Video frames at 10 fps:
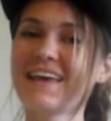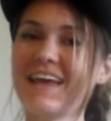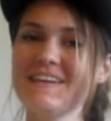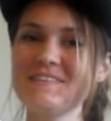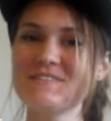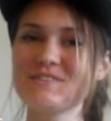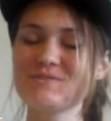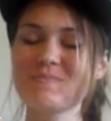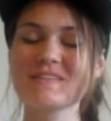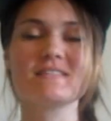Hey
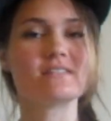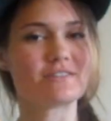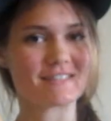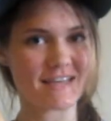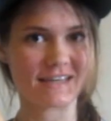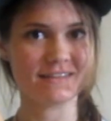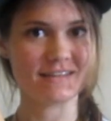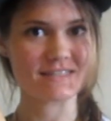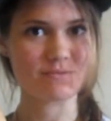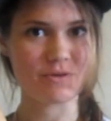YouTube, this is your second
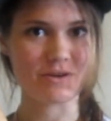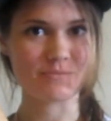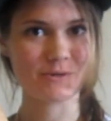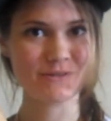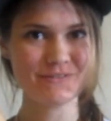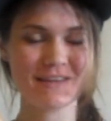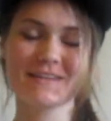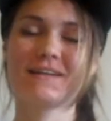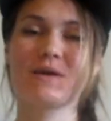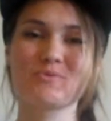lesson with Harp Girl, and
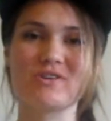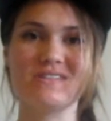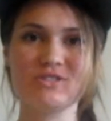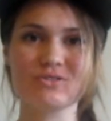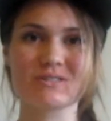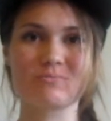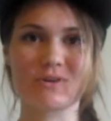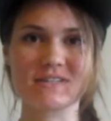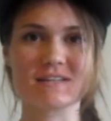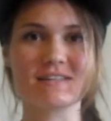today I'm going to teach you some more
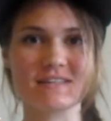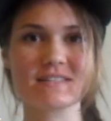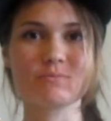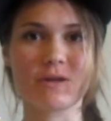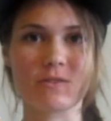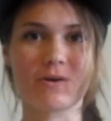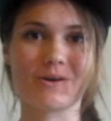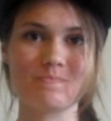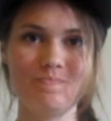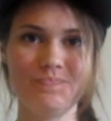techniques to play the
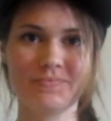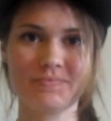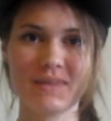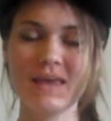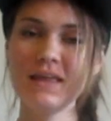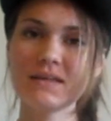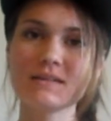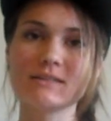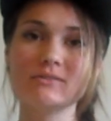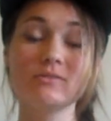harp.
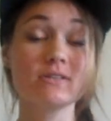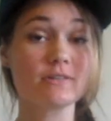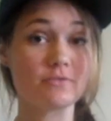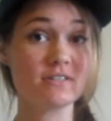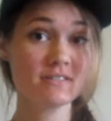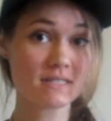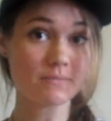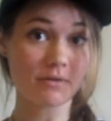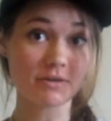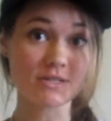Now, if you didn't see
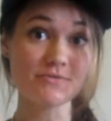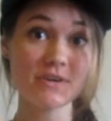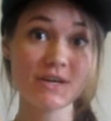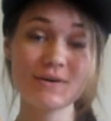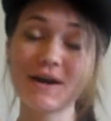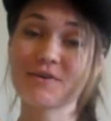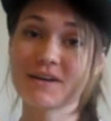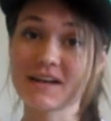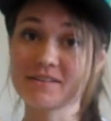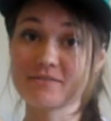my first video, I would
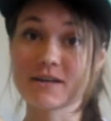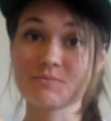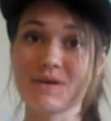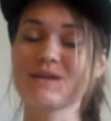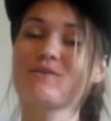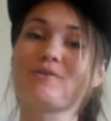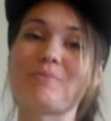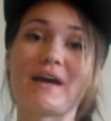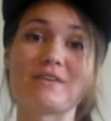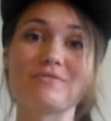highly recommend going
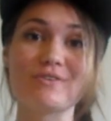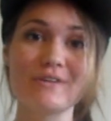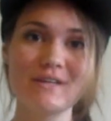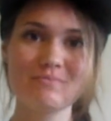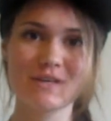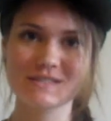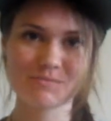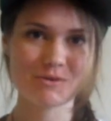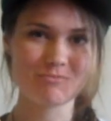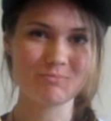back and viewing it because I'm
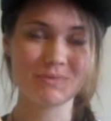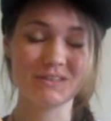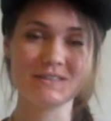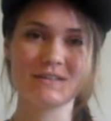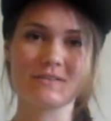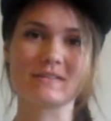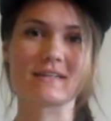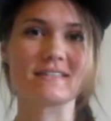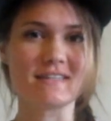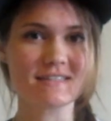going to be building on the
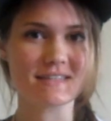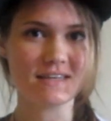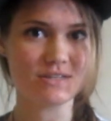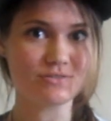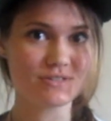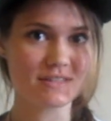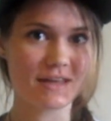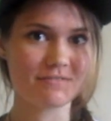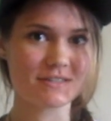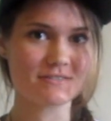techniques that you used in
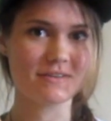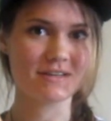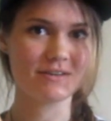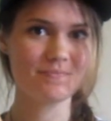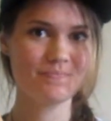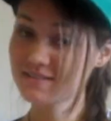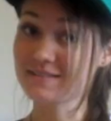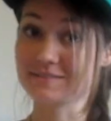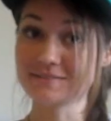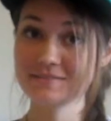that first video.
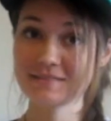So,